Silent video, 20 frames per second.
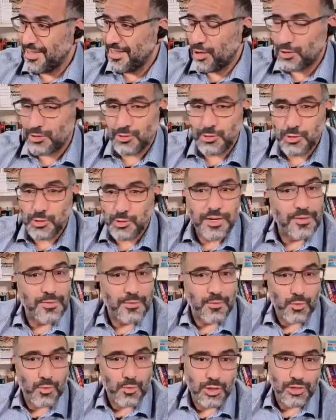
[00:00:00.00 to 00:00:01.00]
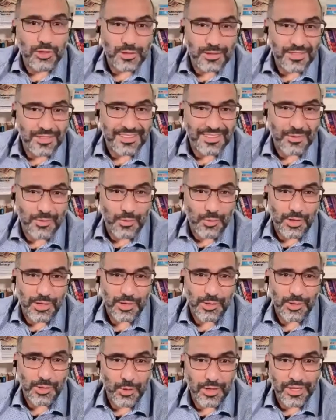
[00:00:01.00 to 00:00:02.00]
alternative world
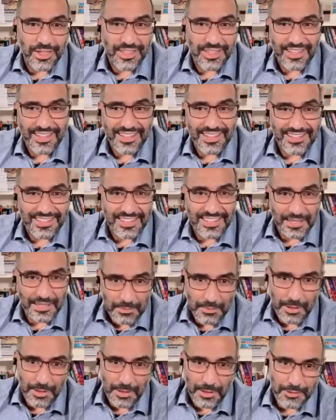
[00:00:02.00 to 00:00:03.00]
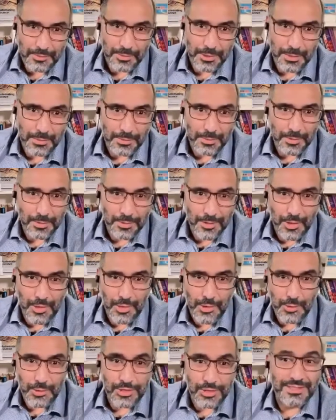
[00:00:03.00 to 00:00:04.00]
where we didn't punish
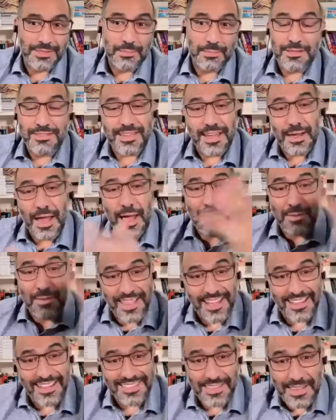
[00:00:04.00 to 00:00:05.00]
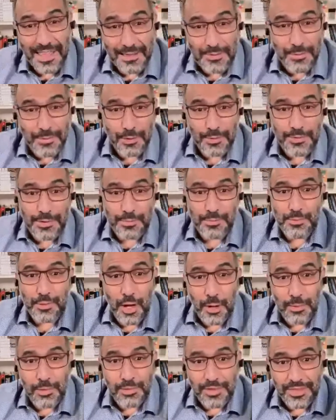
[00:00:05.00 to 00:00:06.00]
people through disciplines? I mean, that's part of the
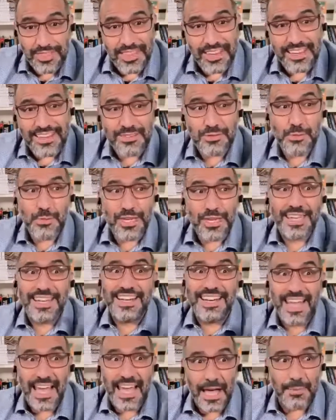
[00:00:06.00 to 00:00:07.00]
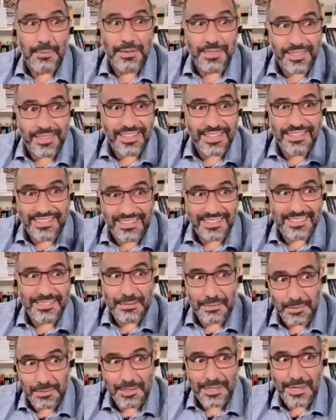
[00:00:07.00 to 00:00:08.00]
problem. The thing is, we inhabit these
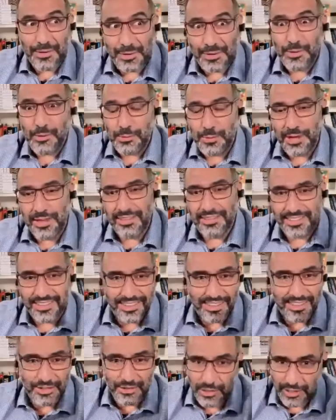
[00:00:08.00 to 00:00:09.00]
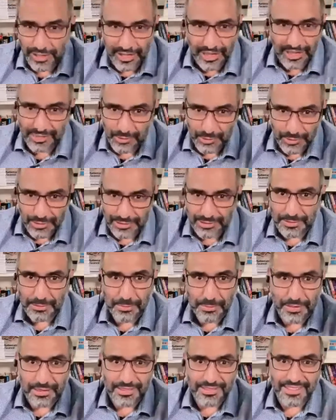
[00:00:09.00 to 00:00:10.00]
disciplinary domains, and they're
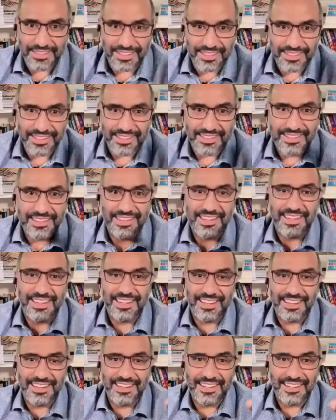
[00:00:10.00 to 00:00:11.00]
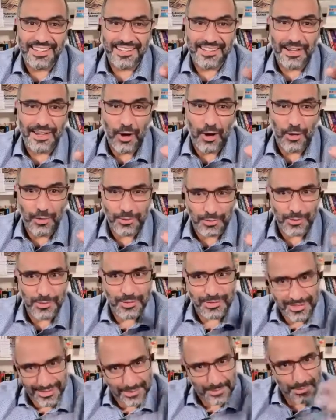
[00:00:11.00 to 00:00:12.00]
disciplines in also
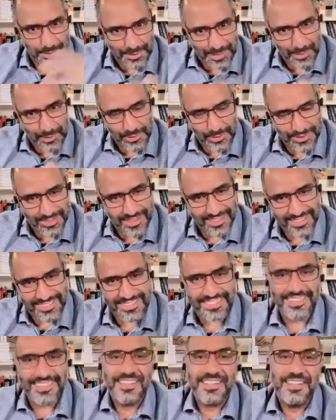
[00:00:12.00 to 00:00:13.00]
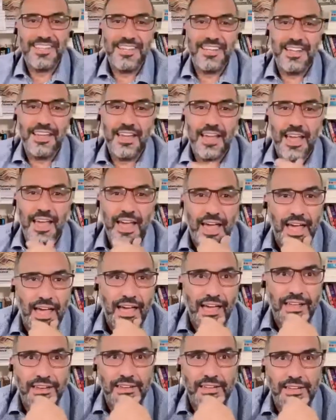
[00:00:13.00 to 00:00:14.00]
the disciplinary sense.
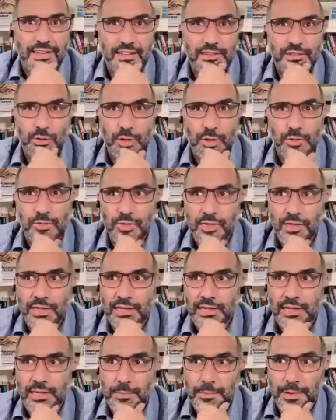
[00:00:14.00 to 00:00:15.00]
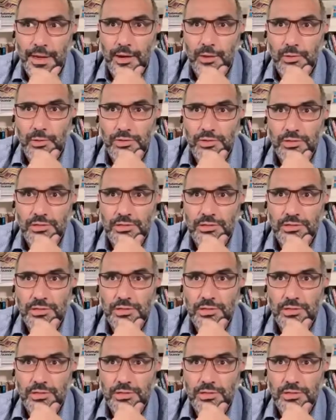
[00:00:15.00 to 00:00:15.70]
And sort of thinking about